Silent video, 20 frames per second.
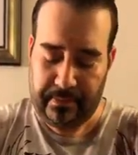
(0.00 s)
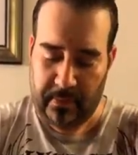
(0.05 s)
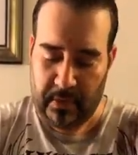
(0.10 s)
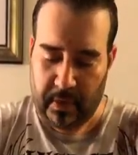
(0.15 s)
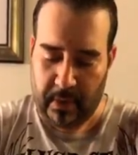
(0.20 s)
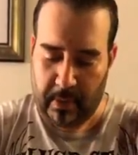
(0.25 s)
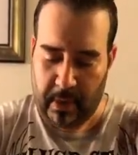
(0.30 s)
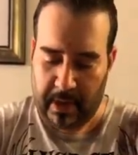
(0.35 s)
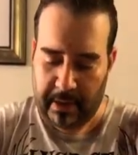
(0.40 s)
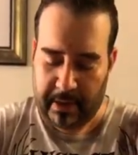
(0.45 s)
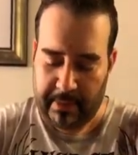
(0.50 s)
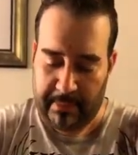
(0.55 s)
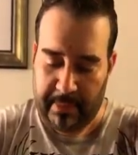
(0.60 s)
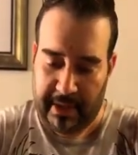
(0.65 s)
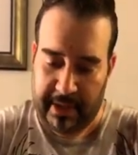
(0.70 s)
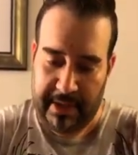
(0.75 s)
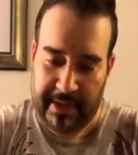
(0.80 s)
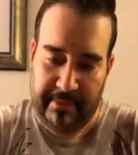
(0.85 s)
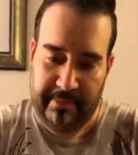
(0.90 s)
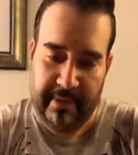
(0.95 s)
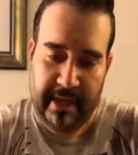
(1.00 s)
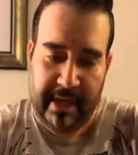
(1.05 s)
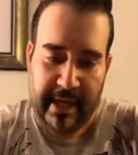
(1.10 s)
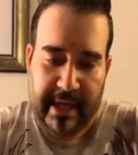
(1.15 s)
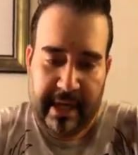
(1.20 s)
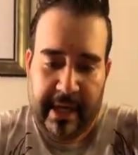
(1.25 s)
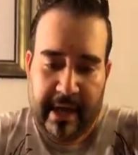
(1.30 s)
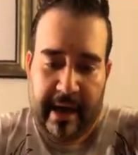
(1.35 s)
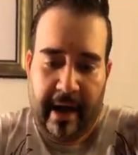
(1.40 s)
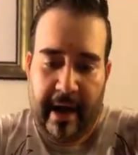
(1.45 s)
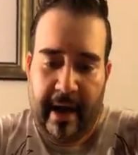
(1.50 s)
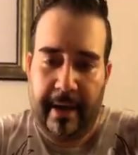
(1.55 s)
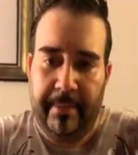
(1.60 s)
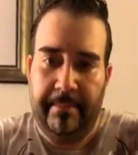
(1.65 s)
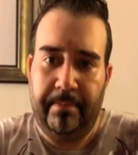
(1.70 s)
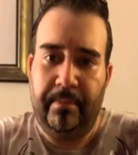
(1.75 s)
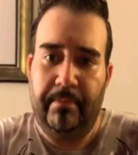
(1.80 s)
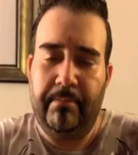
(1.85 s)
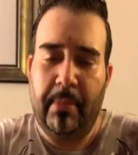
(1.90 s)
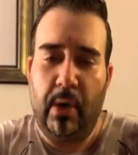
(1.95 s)
You're welcome, buddy.
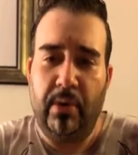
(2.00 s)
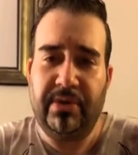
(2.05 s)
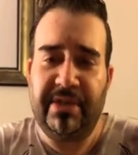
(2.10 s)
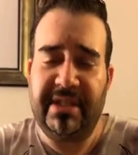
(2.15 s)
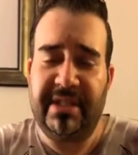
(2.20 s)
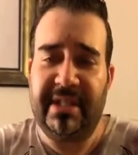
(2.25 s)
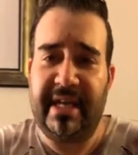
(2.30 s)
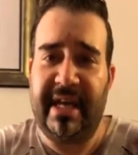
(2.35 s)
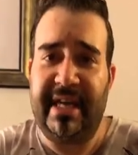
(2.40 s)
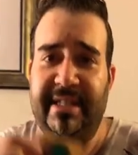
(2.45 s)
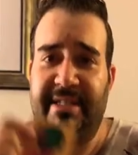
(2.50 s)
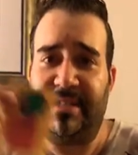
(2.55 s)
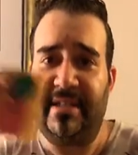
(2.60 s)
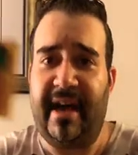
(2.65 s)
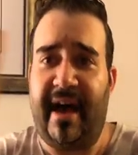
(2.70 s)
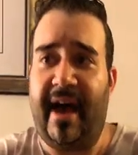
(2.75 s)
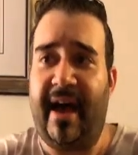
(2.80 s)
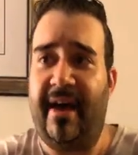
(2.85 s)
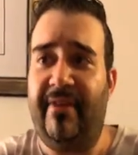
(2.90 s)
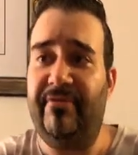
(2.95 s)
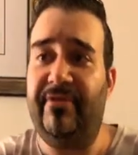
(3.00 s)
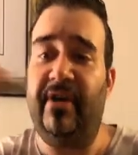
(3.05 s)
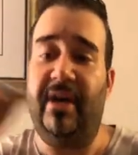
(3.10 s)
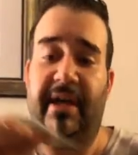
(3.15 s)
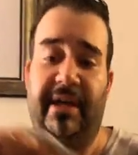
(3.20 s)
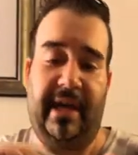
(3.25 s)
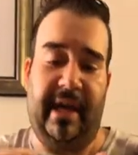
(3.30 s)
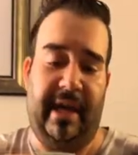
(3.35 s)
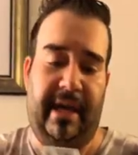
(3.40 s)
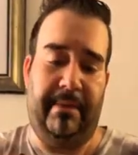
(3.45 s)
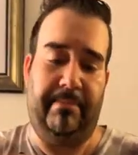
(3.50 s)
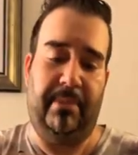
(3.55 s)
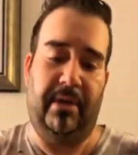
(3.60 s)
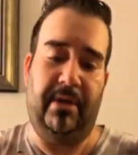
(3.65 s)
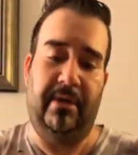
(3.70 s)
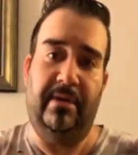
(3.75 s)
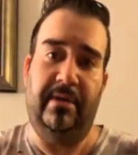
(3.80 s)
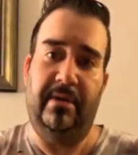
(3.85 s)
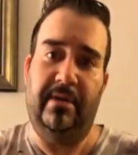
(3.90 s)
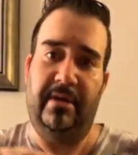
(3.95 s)
Most states have a game
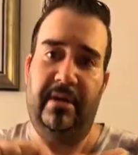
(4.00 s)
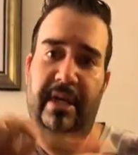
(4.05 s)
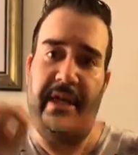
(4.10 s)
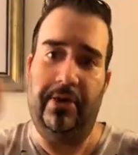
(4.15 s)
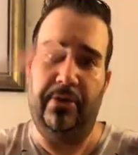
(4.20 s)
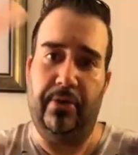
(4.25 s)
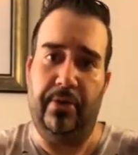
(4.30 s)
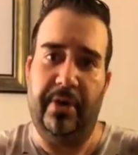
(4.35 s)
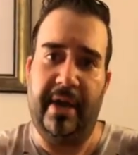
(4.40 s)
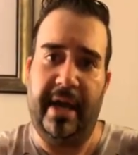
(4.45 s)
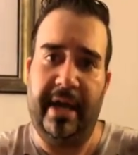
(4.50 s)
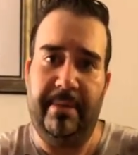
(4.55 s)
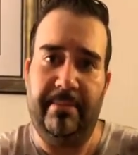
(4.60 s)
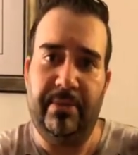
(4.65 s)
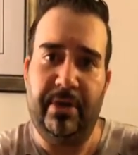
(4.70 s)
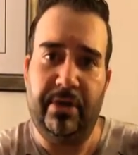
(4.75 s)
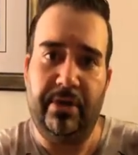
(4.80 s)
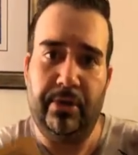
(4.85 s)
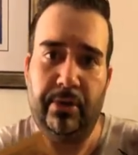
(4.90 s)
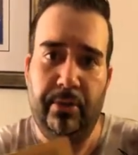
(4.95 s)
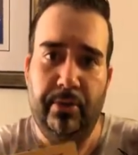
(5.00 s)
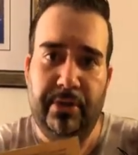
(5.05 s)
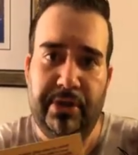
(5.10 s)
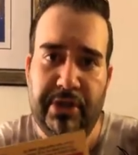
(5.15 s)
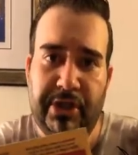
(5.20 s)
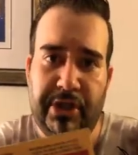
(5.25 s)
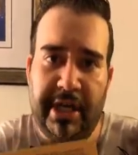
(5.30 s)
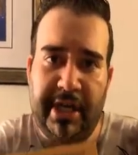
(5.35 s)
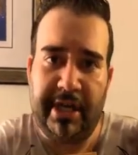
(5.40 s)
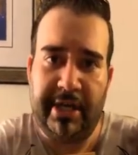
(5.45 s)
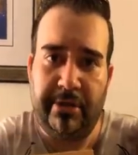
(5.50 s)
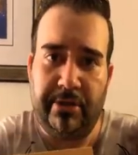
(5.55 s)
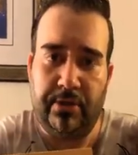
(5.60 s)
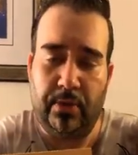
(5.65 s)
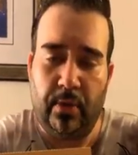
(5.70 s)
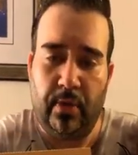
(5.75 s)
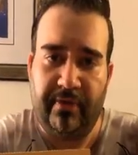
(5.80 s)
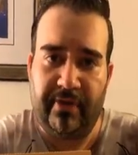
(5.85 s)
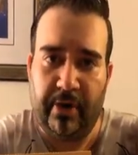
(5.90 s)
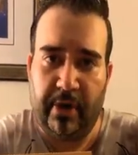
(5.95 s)
either named Loose Change
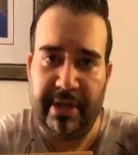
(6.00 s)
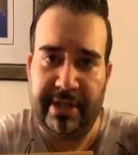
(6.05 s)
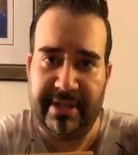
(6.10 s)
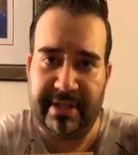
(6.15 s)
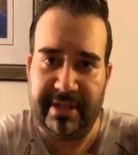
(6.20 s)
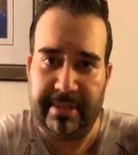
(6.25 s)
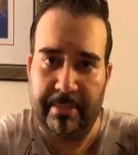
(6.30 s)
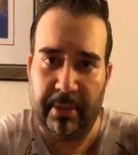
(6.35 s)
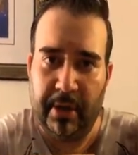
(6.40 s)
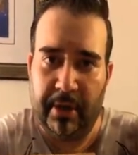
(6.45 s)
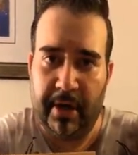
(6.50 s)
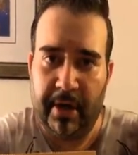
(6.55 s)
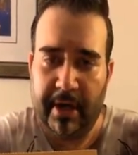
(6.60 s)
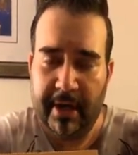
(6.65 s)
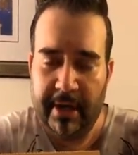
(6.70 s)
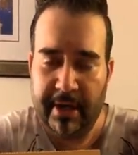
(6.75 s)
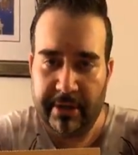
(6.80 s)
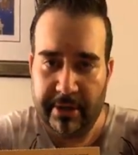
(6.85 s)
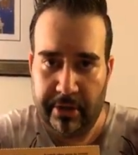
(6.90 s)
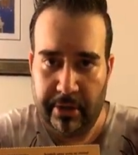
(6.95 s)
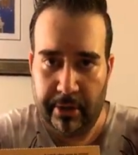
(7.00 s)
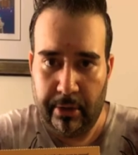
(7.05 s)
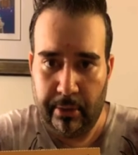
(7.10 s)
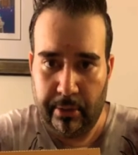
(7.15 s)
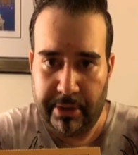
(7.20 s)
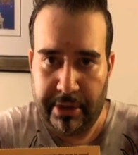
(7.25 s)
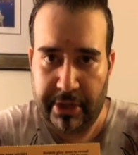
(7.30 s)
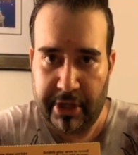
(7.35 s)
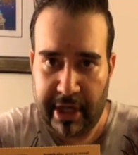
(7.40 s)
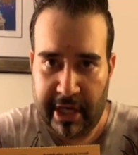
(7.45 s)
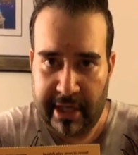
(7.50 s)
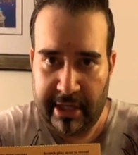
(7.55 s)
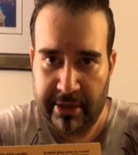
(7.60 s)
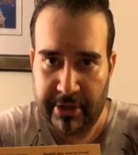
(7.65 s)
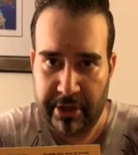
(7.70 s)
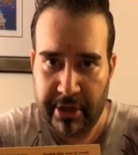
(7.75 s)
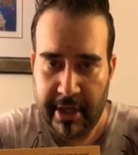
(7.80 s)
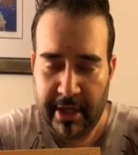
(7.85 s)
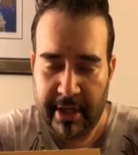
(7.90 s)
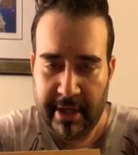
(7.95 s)
or very similar to Loose
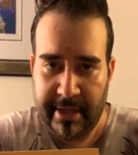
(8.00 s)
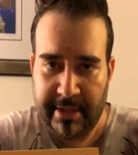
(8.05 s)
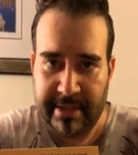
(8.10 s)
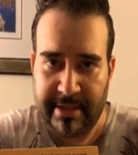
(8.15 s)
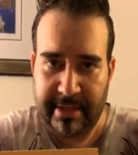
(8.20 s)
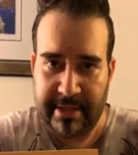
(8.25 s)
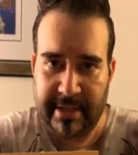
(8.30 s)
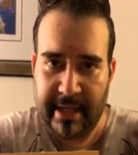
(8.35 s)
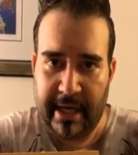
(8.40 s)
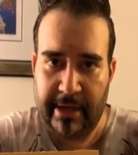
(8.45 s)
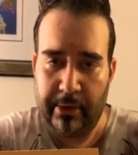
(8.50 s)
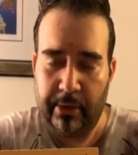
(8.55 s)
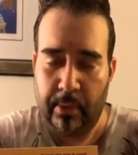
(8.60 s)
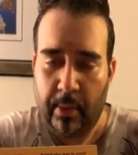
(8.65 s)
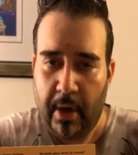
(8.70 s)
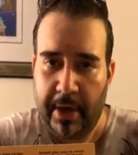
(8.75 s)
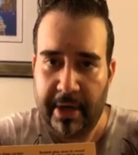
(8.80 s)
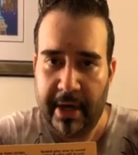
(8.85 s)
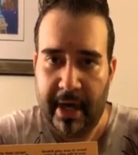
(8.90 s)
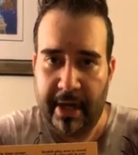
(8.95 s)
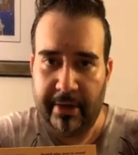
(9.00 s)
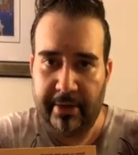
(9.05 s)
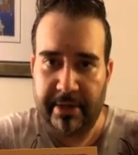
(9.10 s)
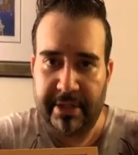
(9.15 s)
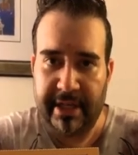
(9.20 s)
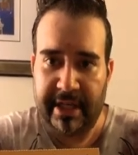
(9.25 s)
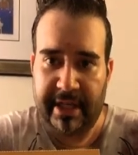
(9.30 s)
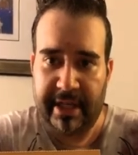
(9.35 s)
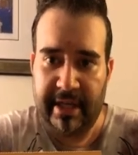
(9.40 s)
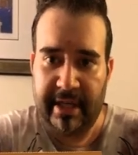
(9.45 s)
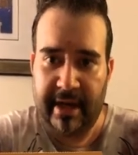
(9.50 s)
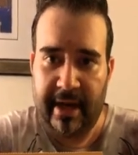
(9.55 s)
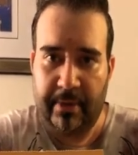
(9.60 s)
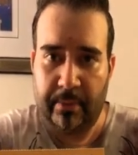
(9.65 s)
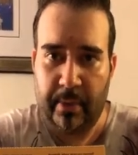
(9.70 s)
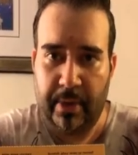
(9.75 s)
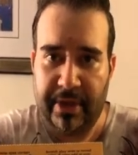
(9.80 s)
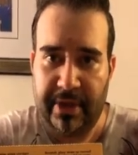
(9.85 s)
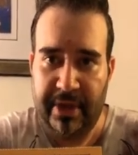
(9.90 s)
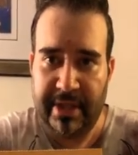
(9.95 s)
Change. It's a standard $1 ticket,
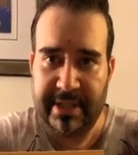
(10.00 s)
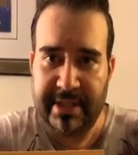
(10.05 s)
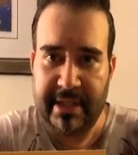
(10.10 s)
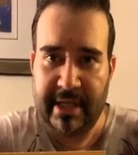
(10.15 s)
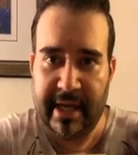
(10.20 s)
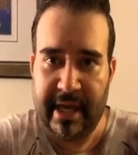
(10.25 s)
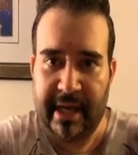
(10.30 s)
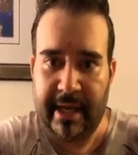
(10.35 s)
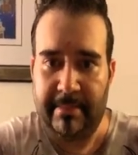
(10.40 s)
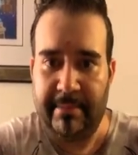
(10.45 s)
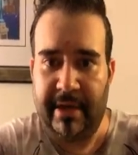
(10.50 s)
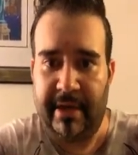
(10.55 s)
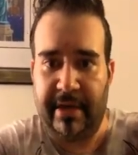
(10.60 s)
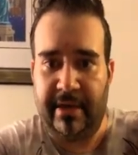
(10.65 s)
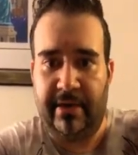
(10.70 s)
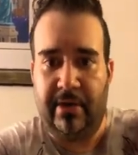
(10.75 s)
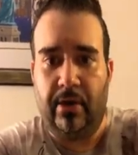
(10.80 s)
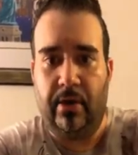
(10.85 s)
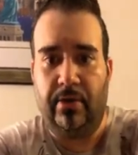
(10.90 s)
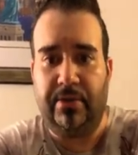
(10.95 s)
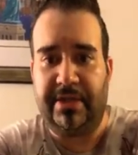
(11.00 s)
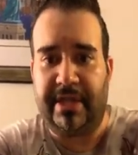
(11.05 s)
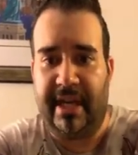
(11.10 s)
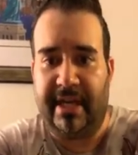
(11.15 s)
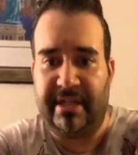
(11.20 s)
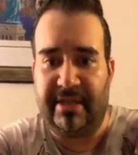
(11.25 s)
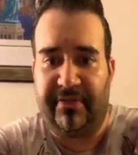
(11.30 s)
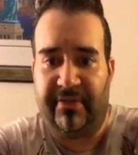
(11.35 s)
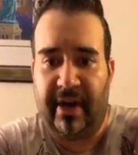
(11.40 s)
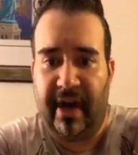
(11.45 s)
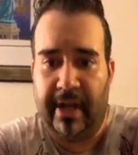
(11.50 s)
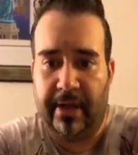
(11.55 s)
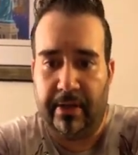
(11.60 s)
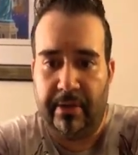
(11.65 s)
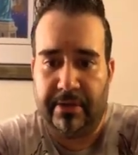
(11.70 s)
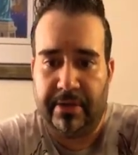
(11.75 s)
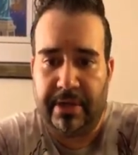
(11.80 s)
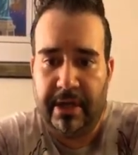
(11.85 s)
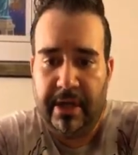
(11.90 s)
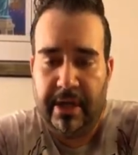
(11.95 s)
and with this game, it goes as
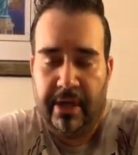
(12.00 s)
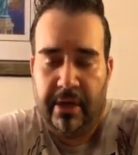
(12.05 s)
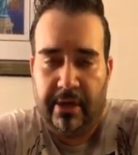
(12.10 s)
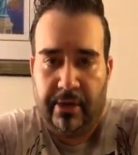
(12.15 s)
follows.